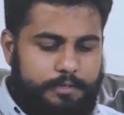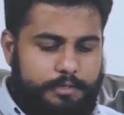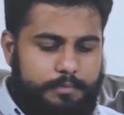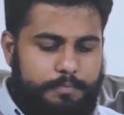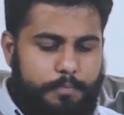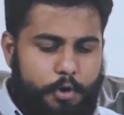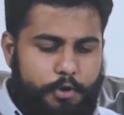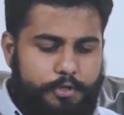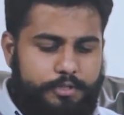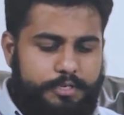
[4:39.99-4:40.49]
The
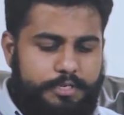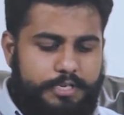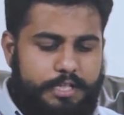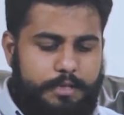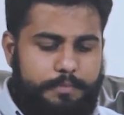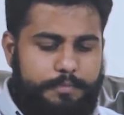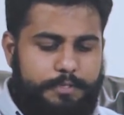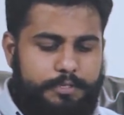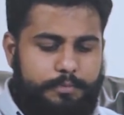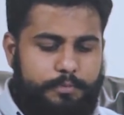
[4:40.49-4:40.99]
boy on the
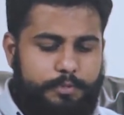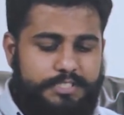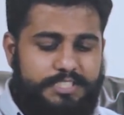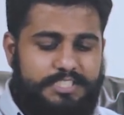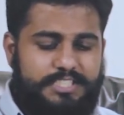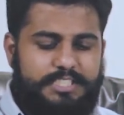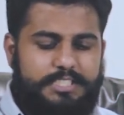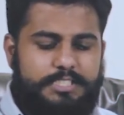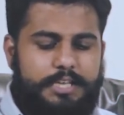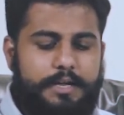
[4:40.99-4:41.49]
table was
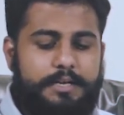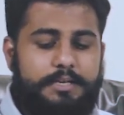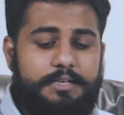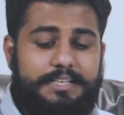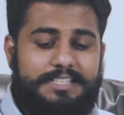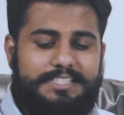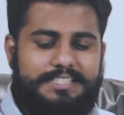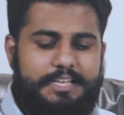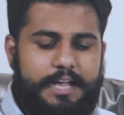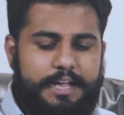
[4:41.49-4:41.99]

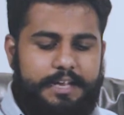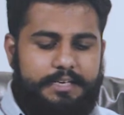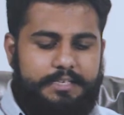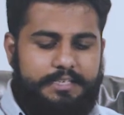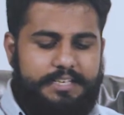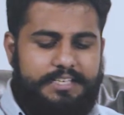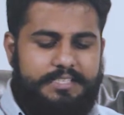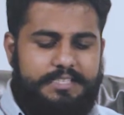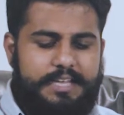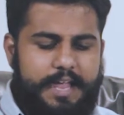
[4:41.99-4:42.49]
suddenly
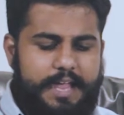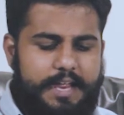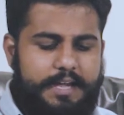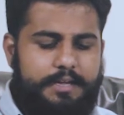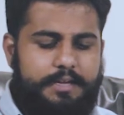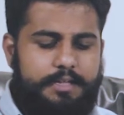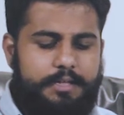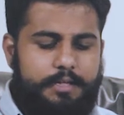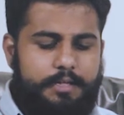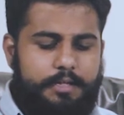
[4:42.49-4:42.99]
silent, his
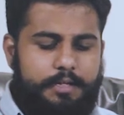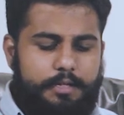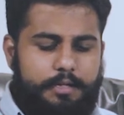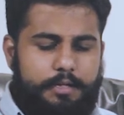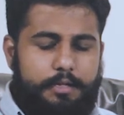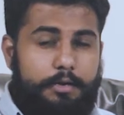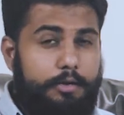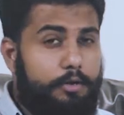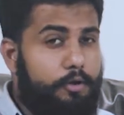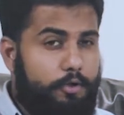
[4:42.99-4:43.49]
head
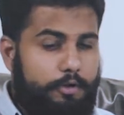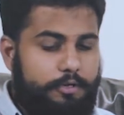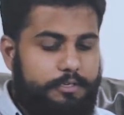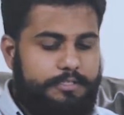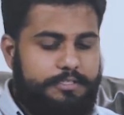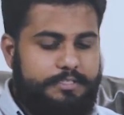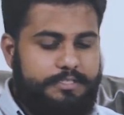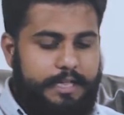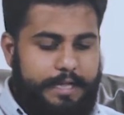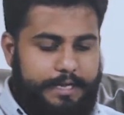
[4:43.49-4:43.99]

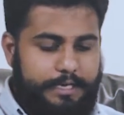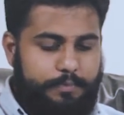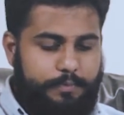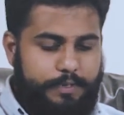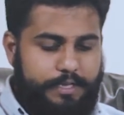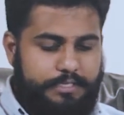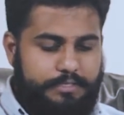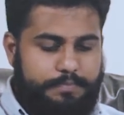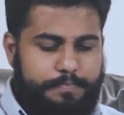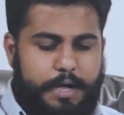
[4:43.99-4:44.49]
lolled
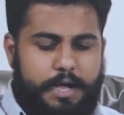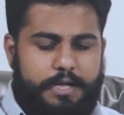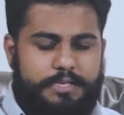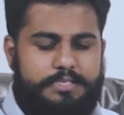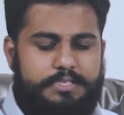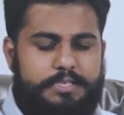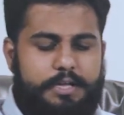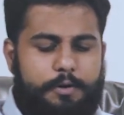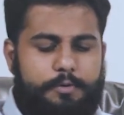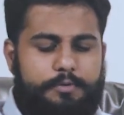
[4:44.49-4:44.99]
sideways,
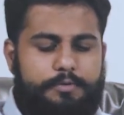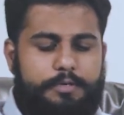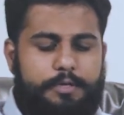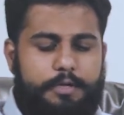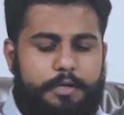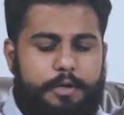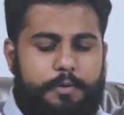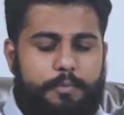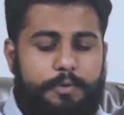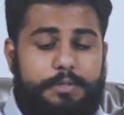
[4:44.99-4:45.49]
passed out
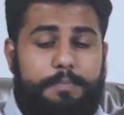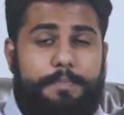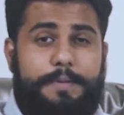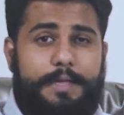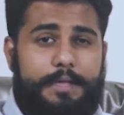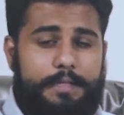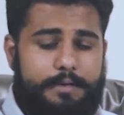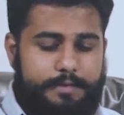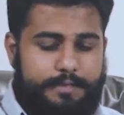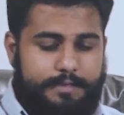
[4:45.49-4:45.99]
with
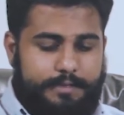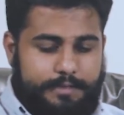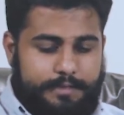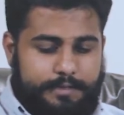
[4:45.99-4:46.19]
pain.